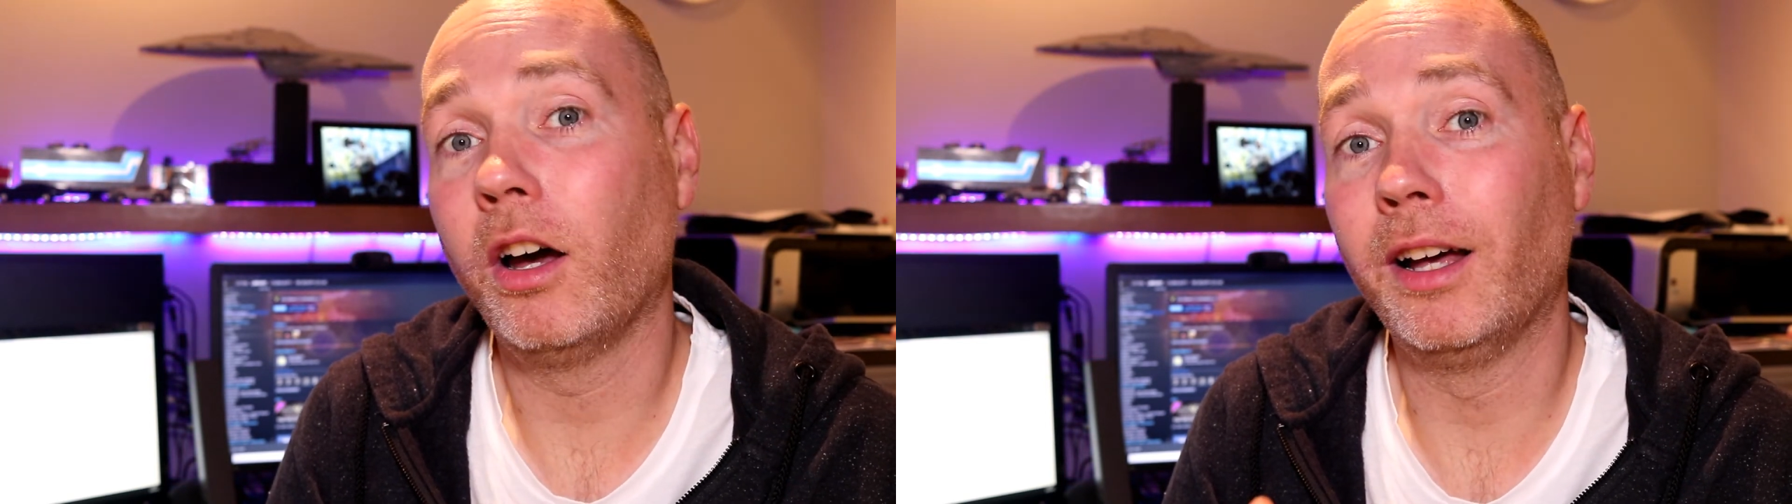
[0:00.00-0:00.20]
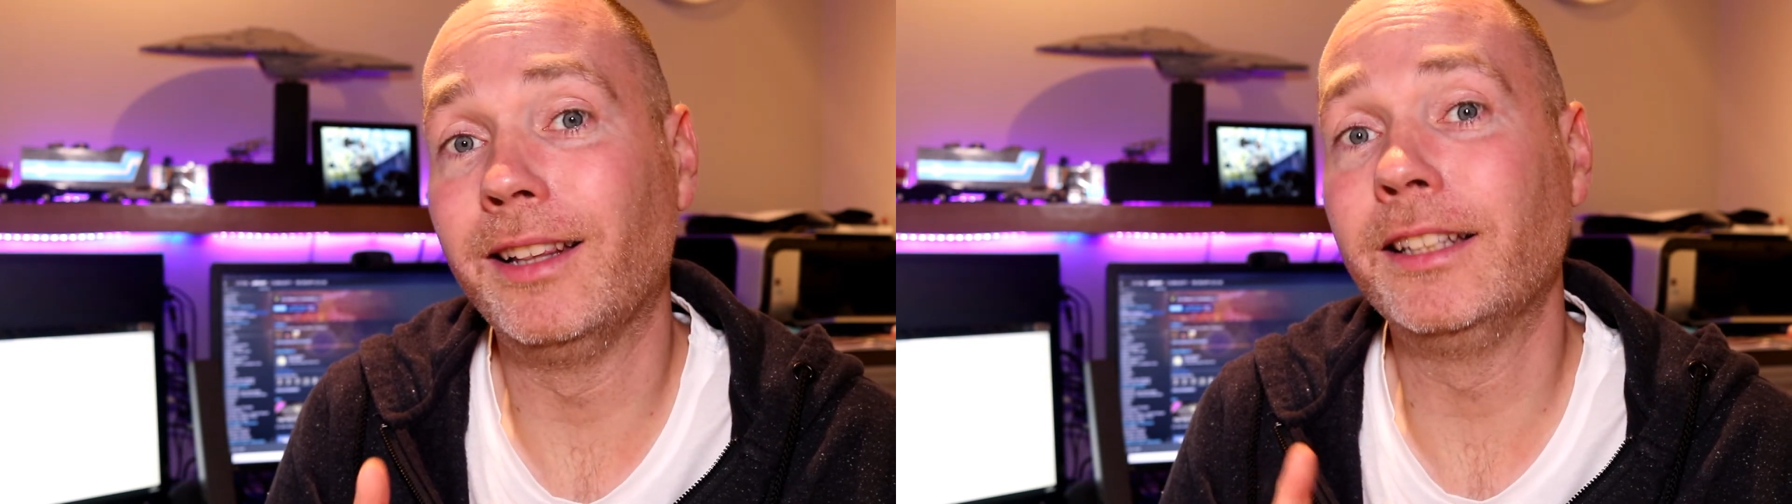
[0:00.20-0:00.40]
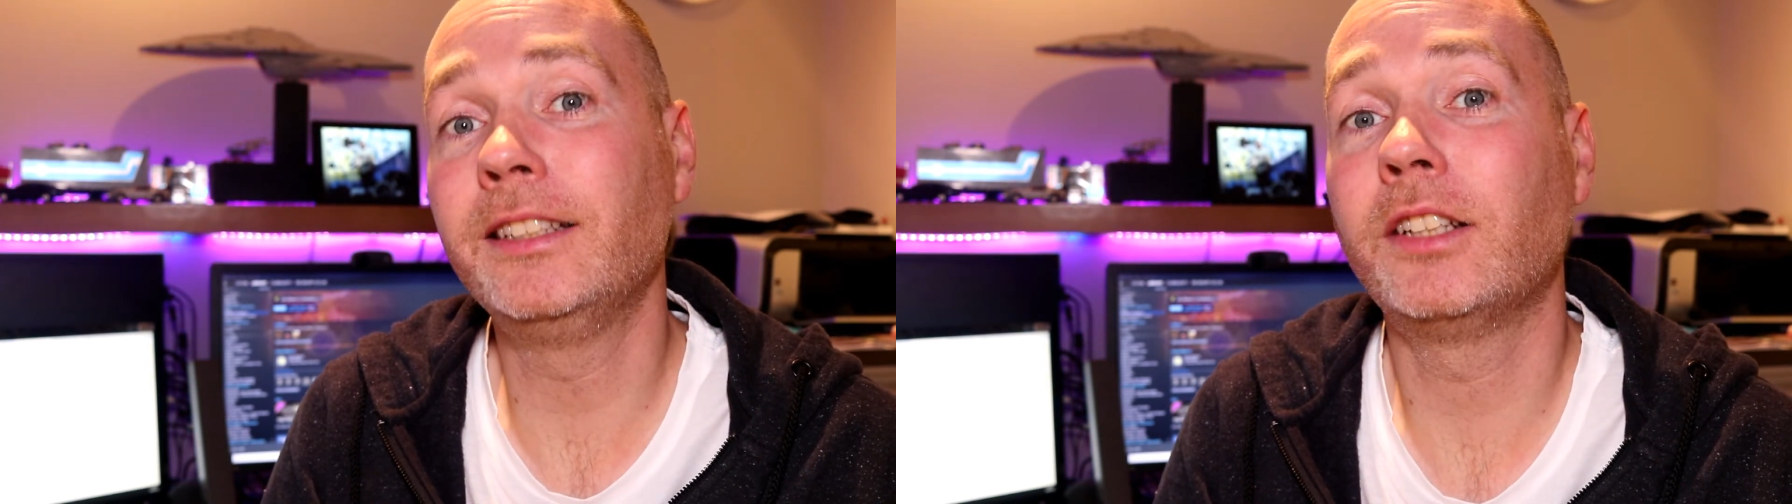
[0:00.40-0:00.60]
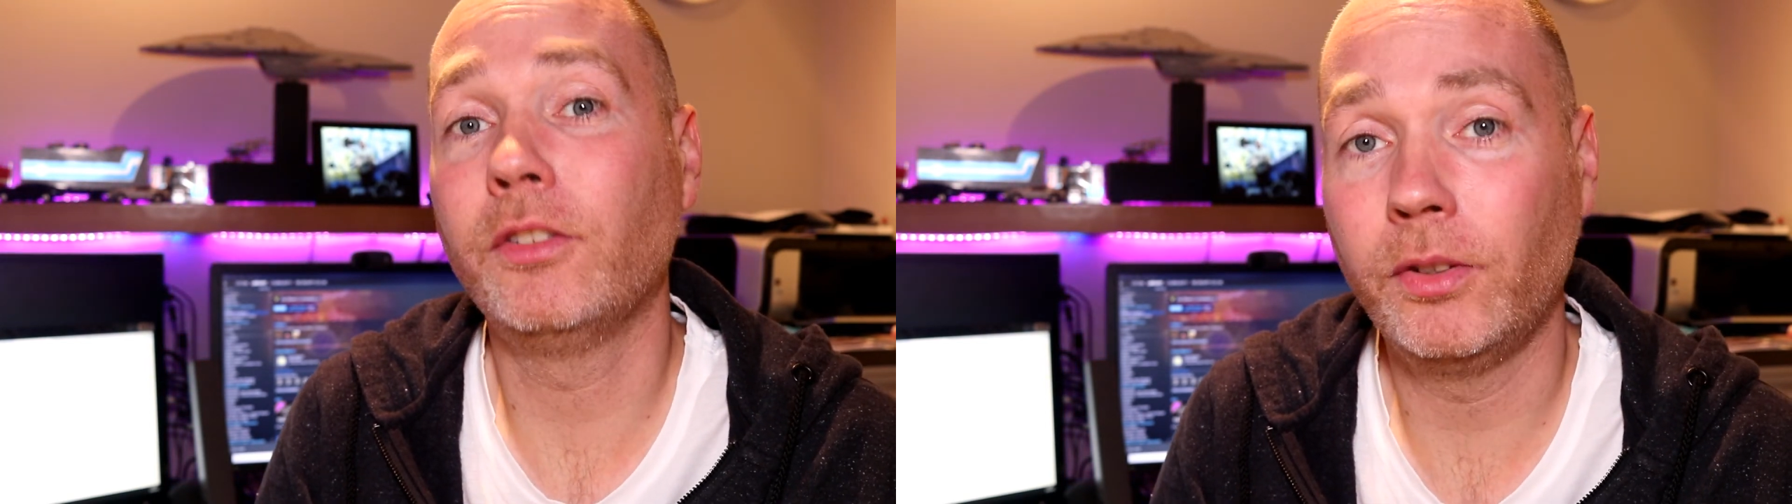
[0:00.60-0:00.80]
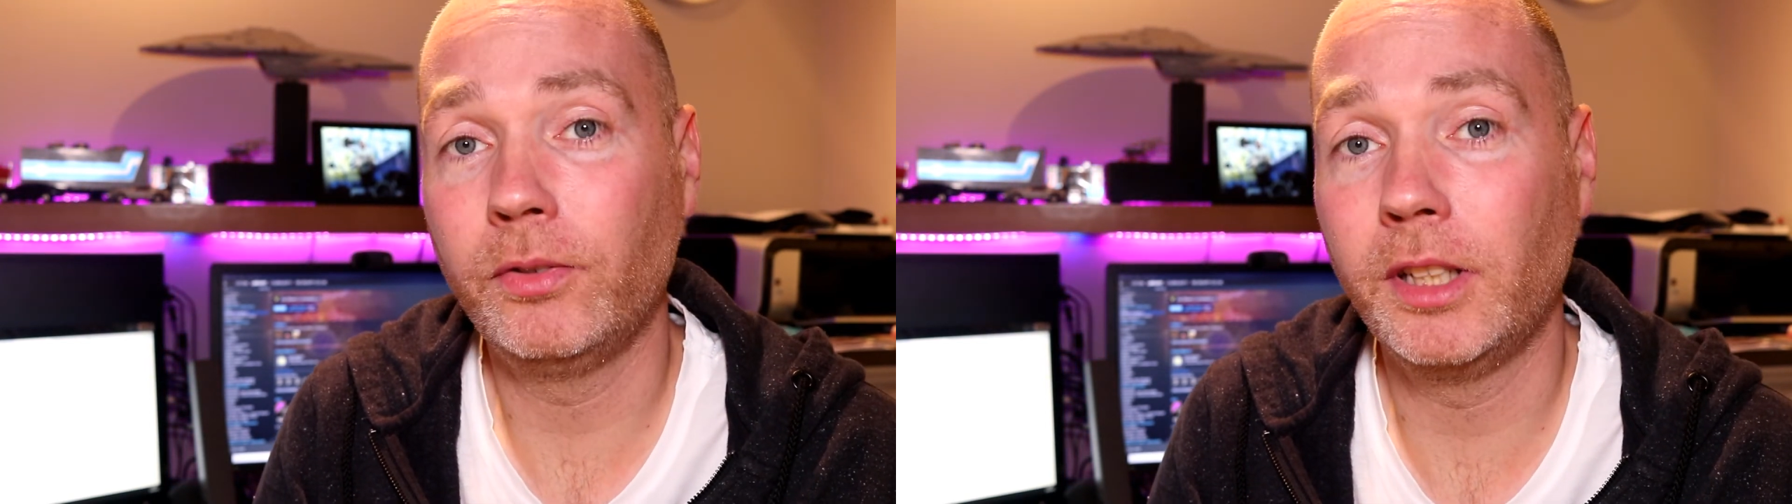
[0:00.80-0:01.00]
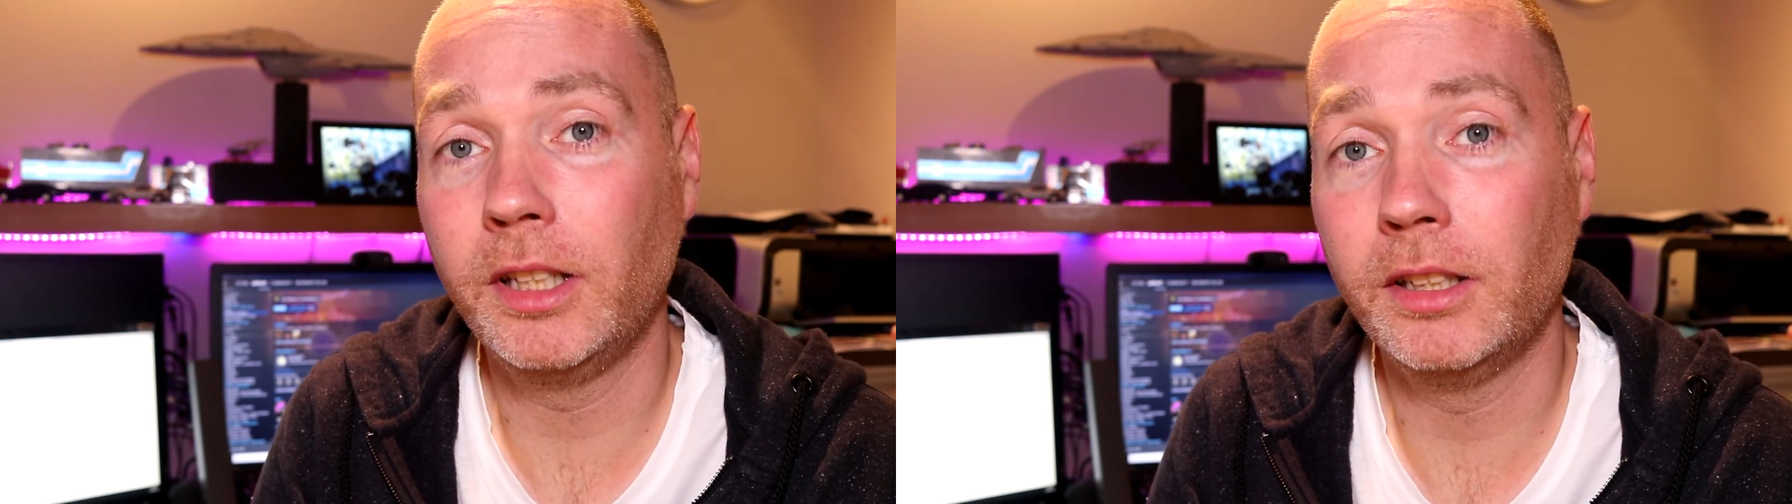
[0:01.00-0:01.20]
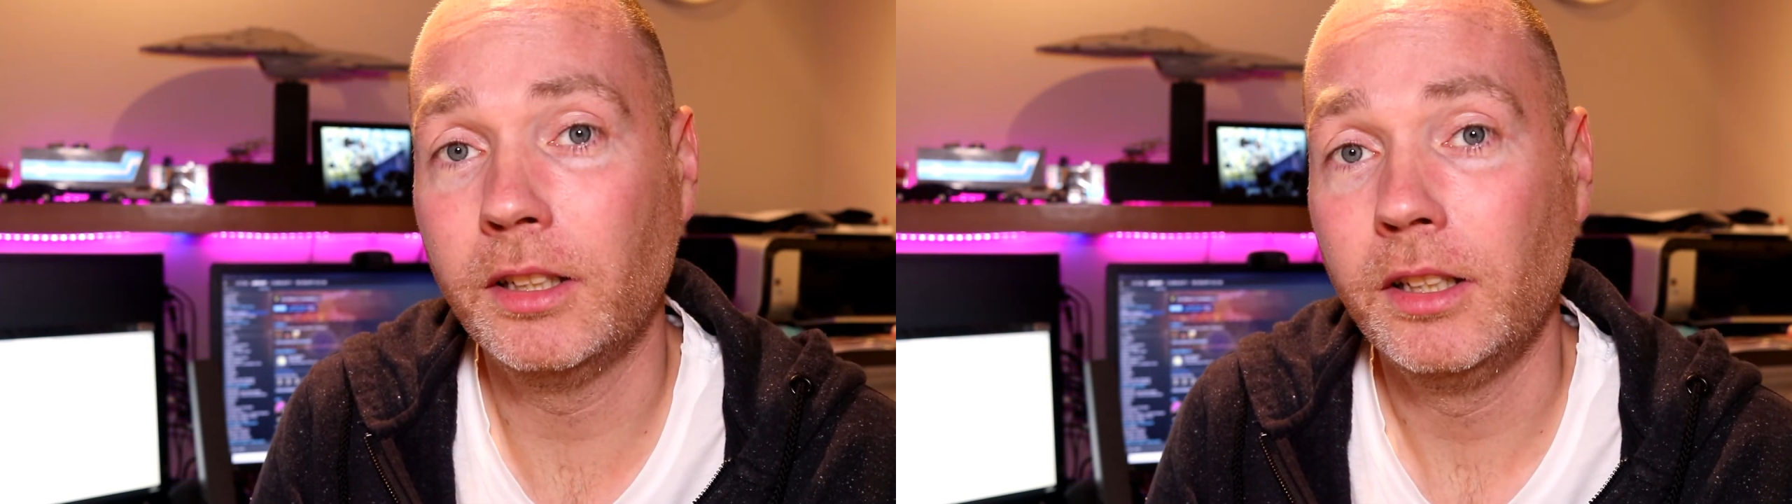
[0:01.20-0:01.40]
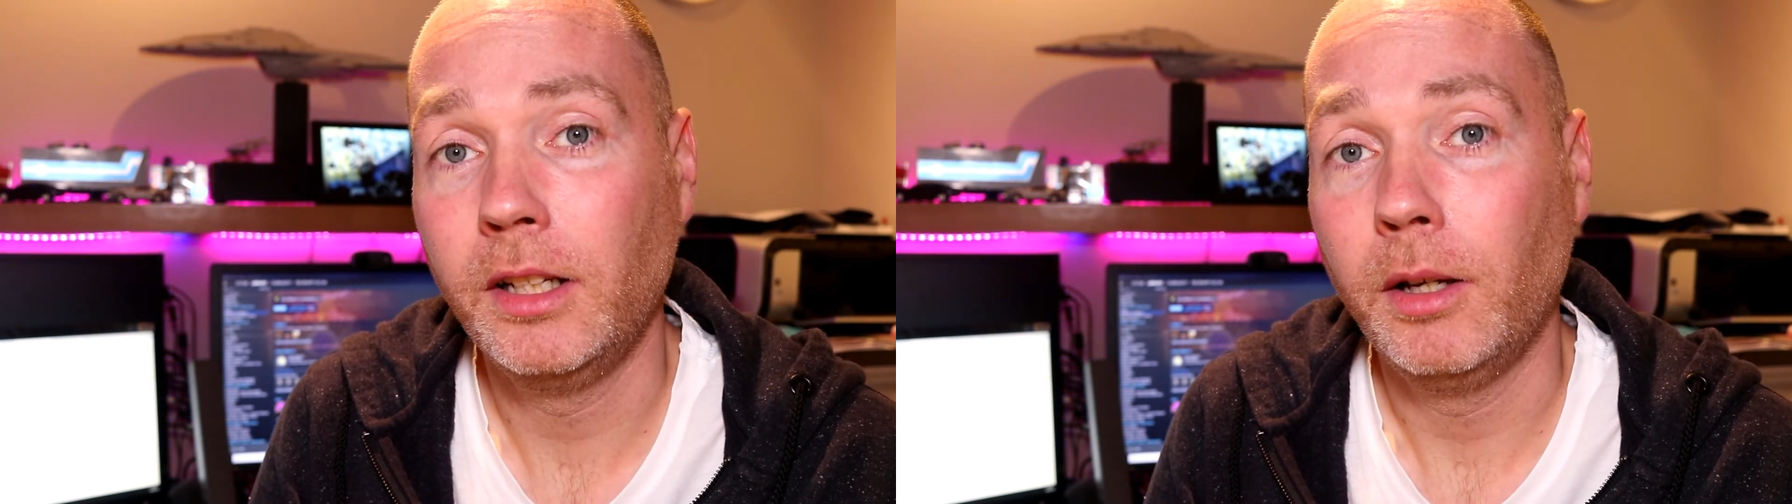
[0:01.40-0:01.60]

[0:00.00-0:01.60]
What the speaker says: are at least a 15